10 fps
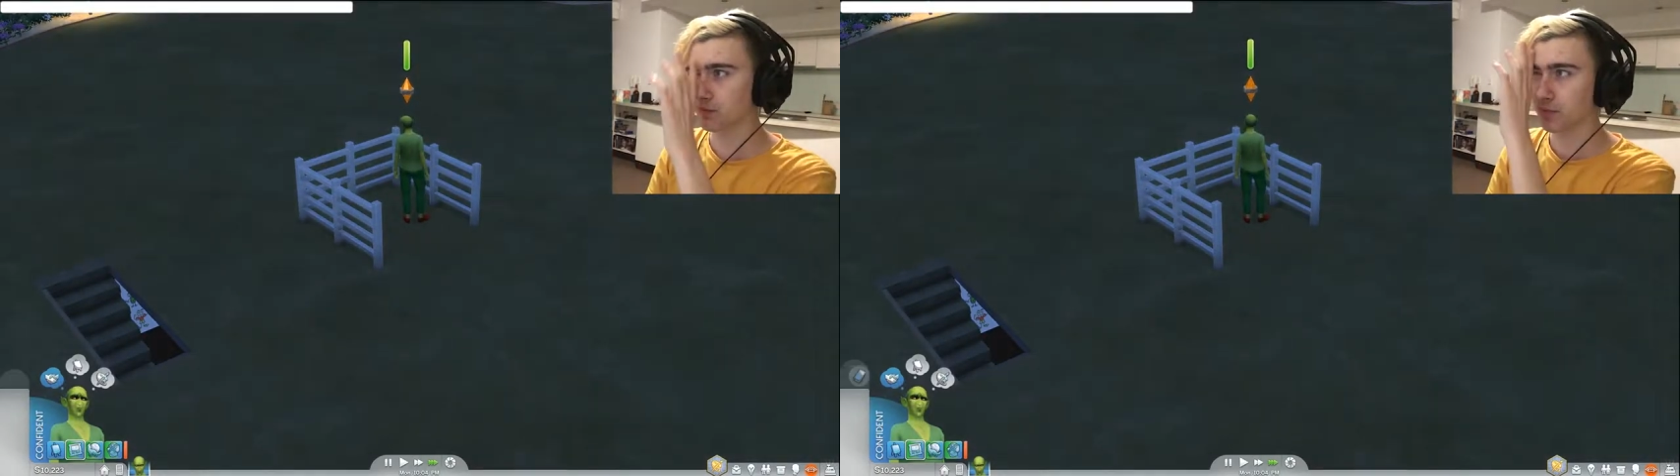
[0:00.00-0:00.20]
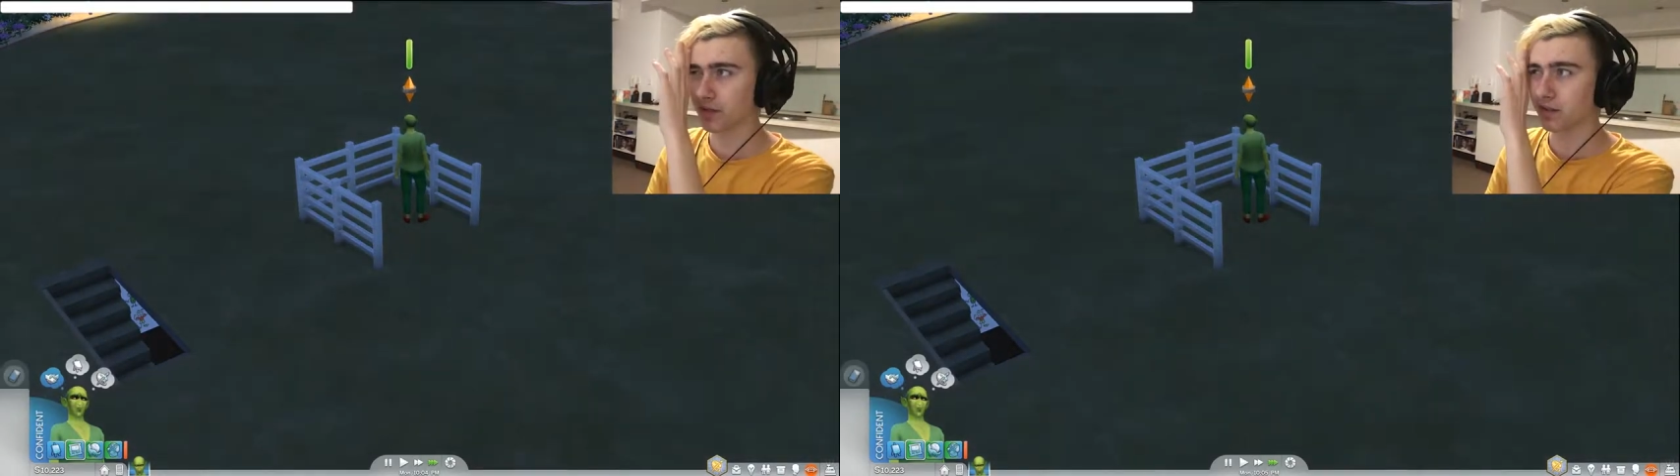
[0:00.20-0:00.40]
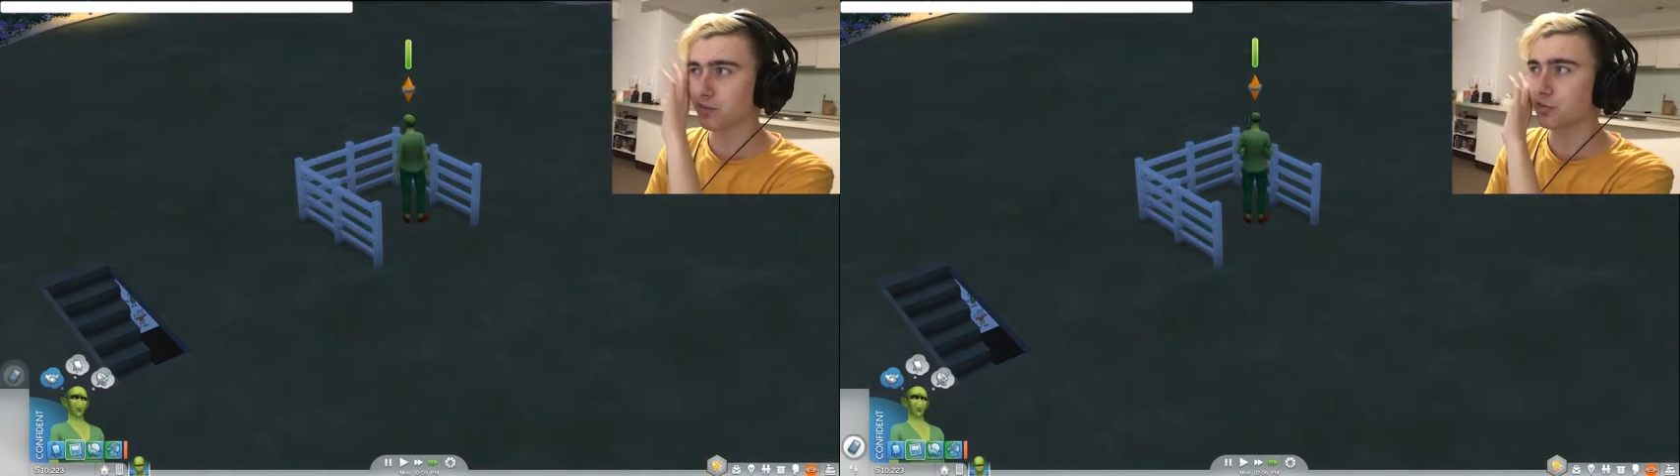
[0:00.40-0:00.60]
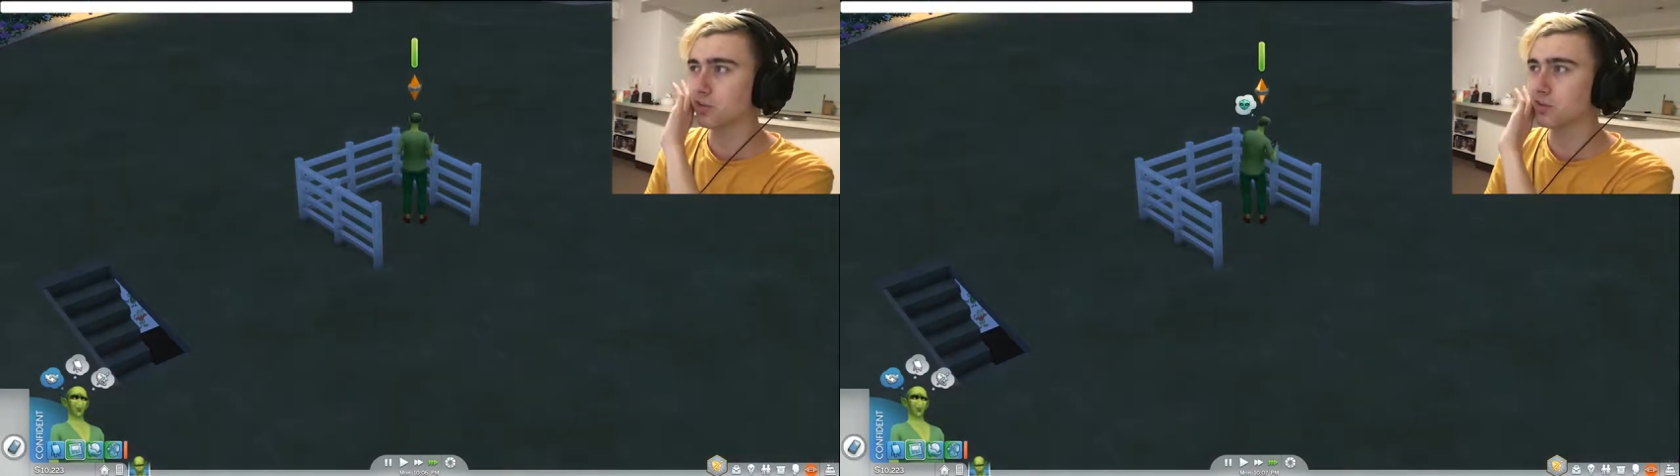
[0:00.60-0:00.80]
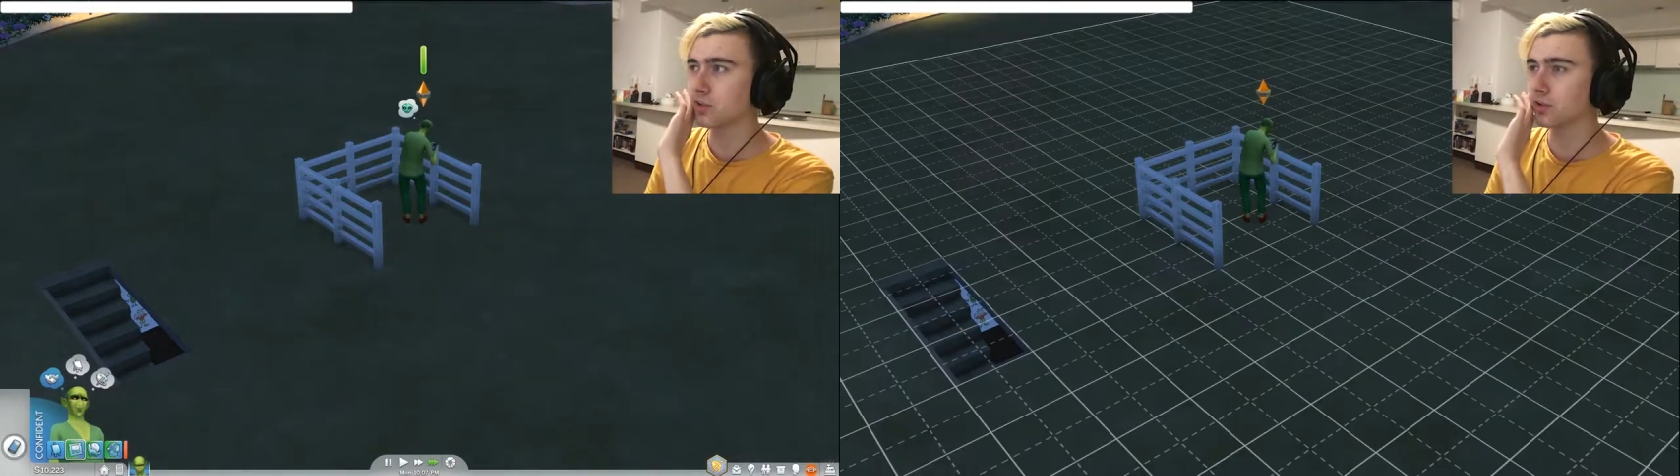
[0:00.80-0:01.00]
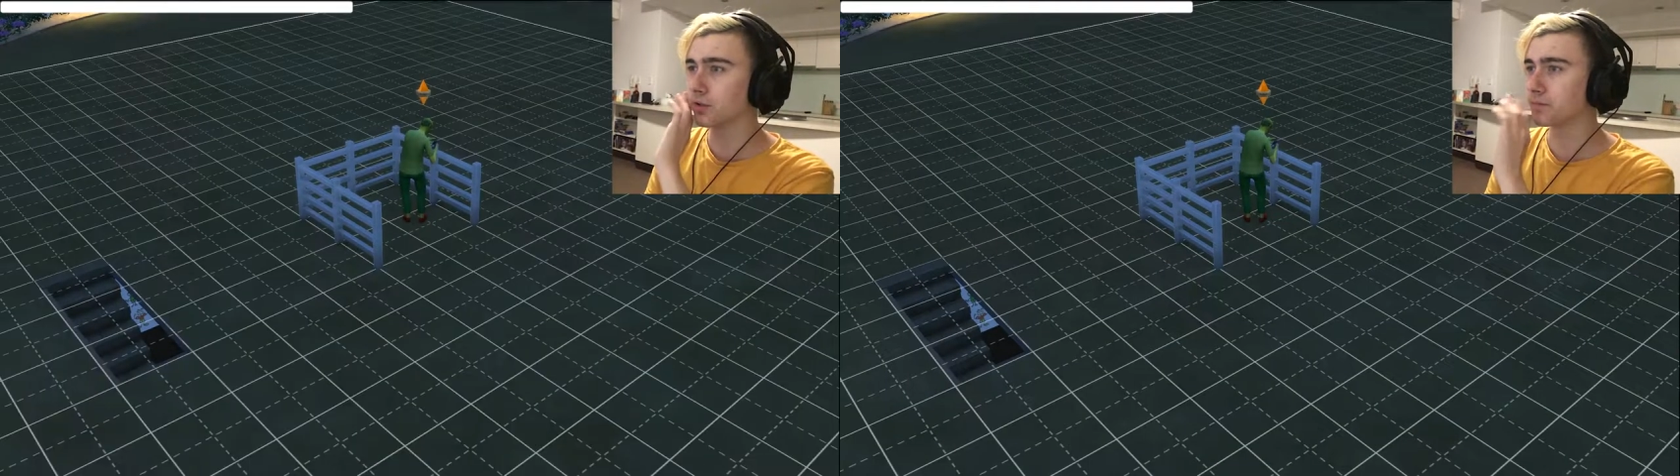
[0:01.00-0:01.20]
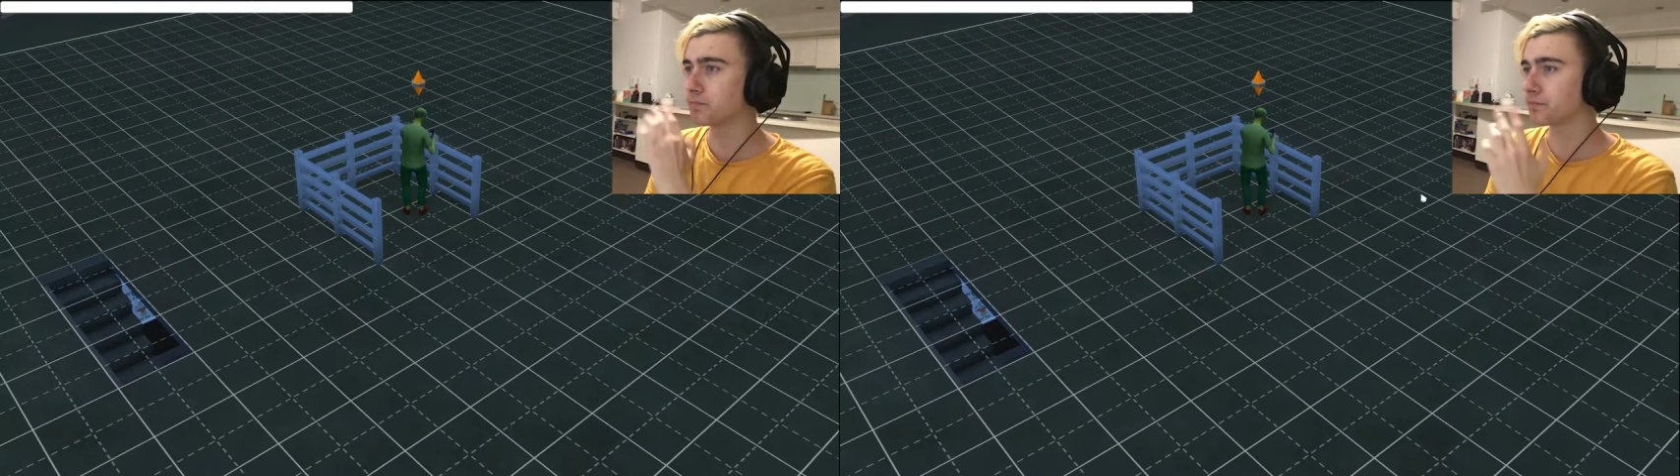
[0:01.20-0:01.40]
but it's just, you know,